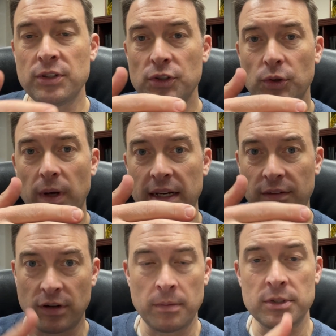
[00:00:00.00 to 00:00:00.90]
to and
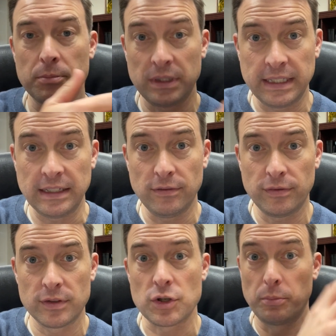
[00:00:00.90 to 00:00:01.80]
have come to
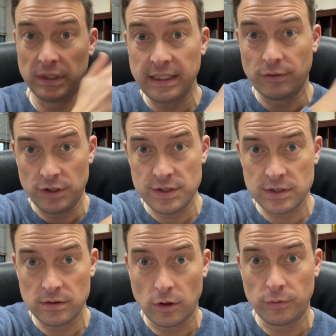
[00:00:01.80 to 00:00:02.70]
believe, so
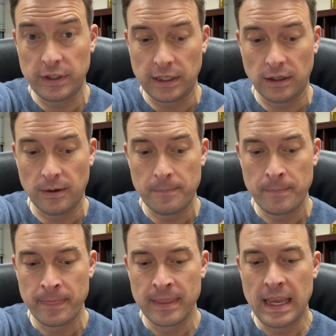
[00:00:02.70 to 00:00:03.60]
believers over here,
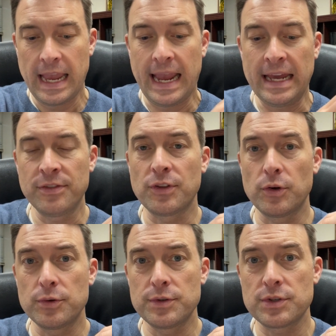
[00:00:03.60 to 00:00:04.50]
and
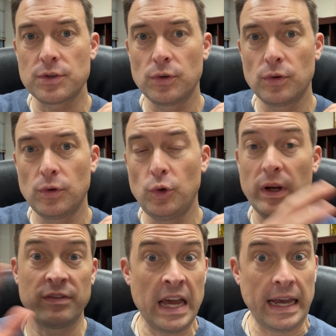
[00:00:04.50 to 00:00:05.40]
those who
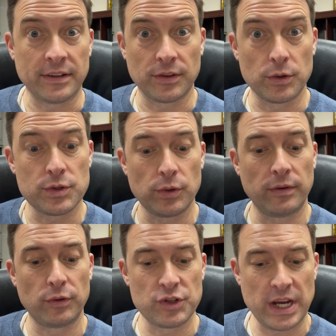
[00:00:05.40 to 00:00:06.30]
have not, those who
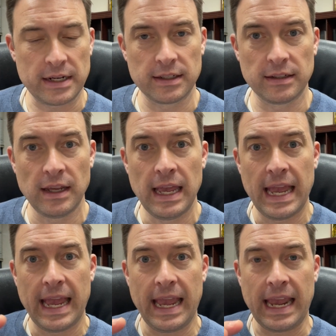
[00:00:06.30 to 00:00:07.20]
have rejected.
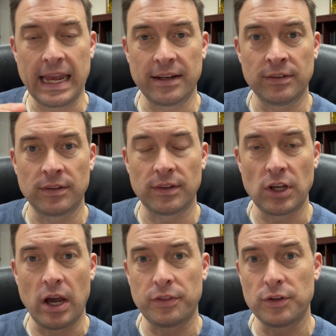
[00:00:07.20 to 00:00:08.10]
And the
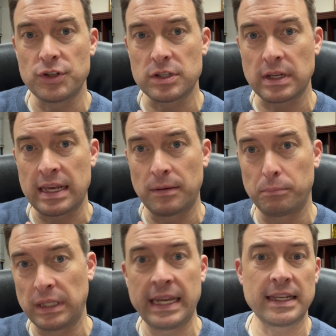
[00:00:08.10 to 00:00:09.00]
author just kind of
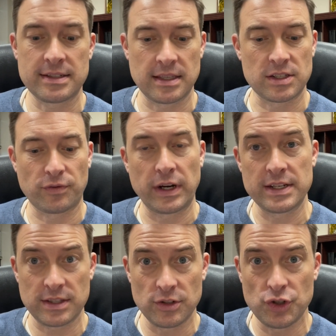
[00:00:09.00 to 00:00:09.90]
blankets this
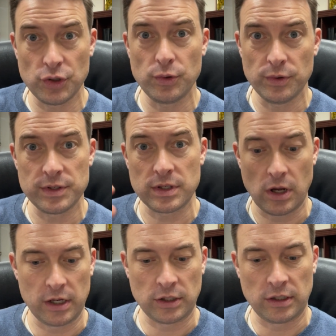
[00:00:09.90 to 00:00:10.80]
phrase, the Jews,
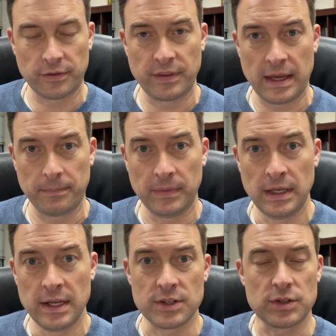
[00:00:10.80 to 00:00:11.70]
on all of them.
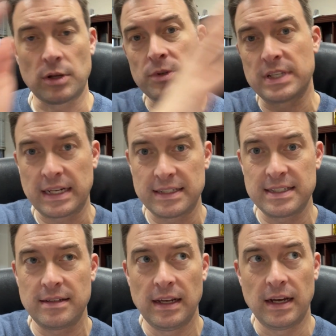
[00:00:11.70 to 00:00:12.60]
So it's almost like
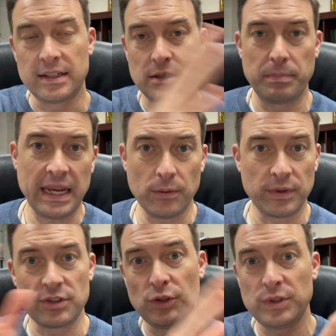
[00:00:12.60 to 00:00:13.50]
a debate
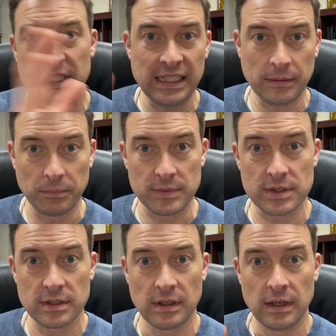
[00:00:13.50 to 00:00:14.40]
with two
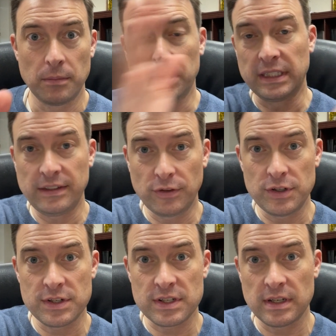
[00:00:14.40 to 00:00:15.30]
teams,
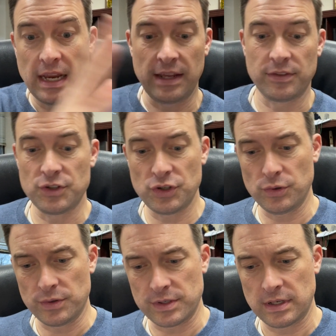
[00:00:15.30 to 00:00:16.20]
believers and the
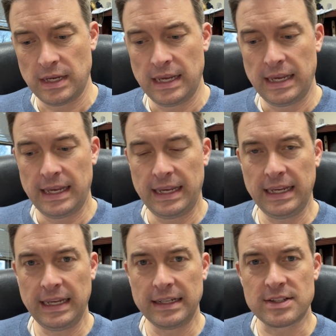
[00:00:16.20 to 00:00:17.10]
Jews.
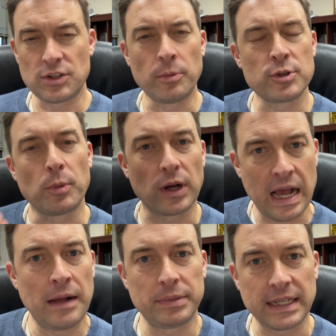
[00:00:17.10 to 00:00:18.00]
It's so much more
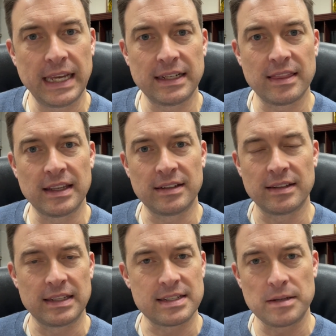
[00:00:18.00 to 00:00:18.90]
complicated
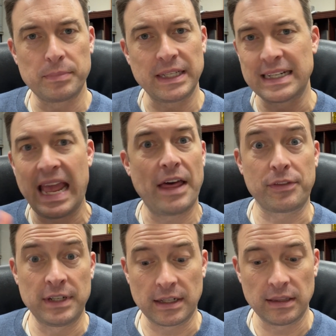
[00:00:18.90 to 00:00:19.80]
than simply an
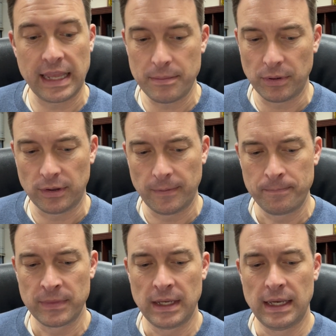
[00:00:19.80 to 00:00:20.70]
ethnic label.
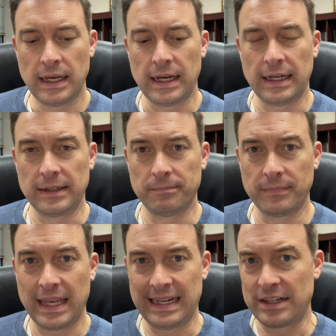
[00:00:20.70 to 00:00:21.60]
And
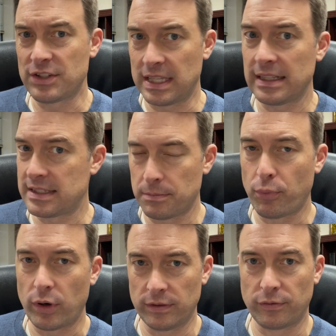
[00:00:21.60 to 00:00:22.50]
I just think that's
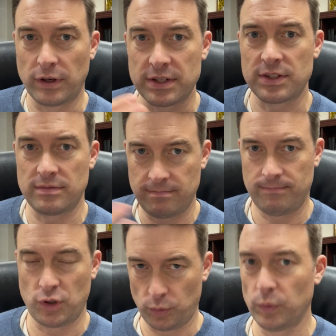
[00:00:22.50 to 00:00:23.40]
important for us
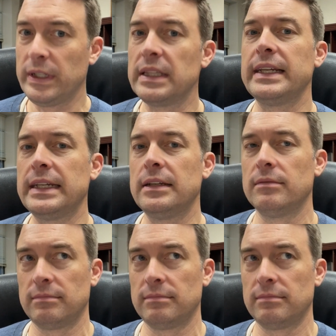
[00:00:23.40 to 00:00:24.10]
to really